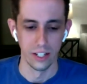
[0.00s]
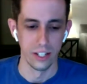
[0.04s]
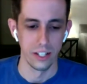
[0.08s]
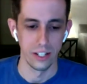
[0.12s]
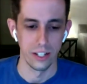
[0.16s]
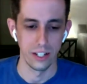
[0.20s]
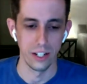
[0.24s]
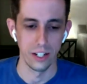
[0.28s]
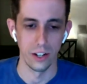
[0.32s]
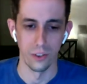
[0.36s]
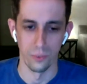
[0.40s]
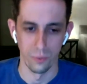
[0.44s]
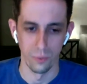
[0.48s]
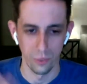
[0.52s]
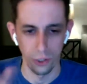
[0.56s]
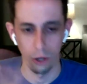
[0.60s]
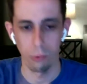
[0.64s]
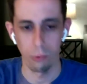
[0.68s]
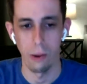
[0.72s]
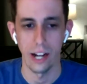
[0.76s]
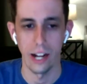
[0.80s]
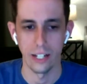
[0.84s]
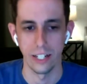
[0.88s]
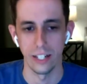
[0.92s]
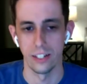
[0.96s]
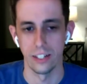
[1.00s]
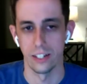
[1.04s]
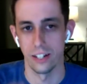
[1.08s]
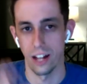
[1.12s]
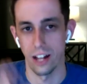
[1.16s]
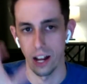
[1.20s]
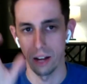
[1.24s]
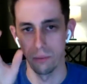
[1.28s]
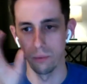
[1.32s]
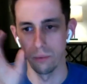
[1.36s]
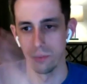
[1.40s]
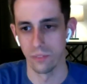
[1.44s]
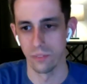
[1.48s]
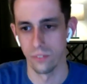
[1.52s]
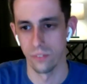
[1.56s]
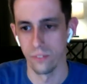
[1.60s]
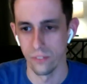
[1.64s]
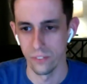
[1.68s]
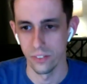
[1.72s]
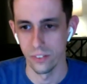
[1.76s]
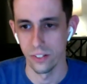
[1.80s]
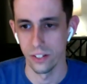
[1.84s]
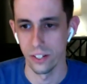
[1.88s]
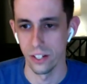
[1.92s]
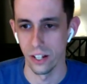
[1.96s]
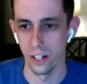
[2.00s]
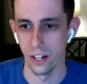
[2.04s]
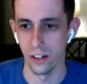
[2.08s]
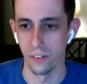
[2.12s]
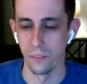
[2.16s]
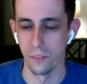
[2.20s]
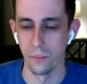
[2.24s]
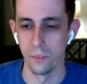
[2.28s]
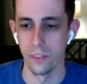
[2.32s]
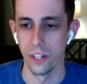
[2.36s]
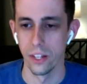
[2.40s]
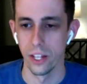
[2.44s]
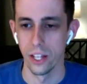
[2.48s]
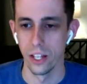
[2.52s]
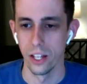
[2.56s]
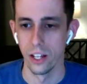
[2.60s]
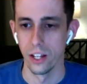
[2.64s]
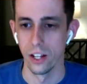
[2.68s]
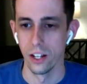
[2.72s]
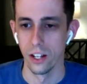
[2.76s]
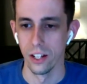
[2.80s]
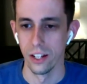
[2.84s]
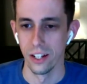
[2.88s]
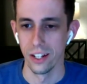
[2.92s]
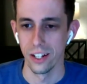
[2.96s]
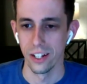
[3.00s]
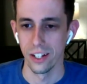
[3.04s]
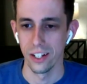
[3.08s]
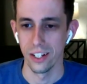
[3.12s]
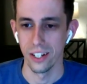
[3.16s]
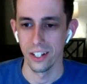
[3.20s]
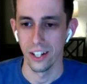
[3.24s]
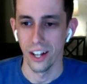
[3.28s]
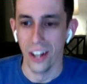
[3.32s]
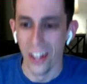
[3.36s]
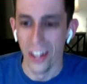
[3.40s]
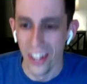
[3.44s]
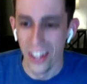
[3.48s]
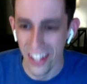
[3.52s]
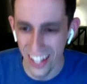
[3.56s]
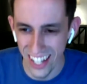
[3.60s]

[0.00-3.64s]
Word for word: Maddie, I hope you're listening. Maddie, we're going to do 301 redirects on all those